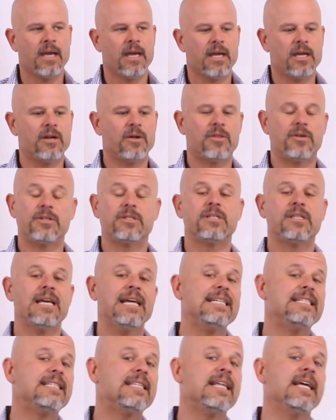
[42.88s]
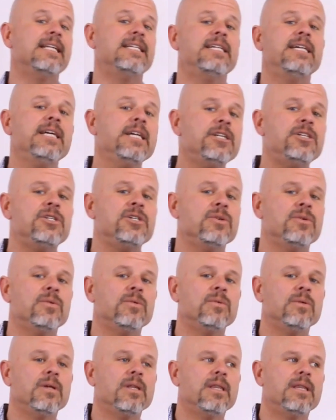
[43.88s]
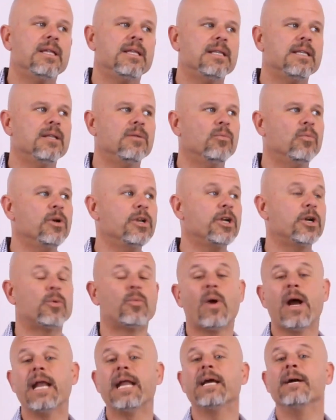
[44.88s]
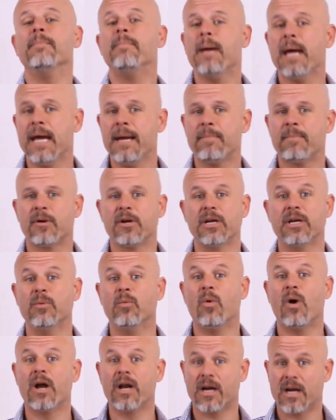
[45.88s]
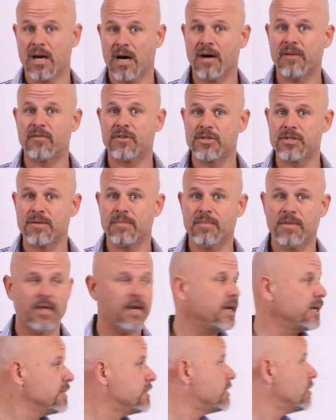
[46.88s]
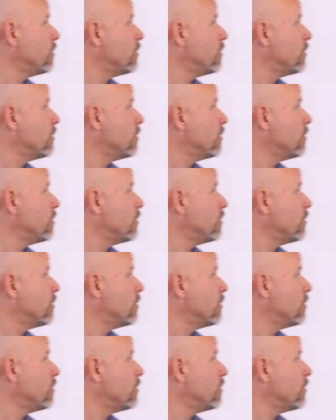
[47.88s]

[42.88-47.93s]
There's things that they teach you that when you're writing a paper, you want to cover some things.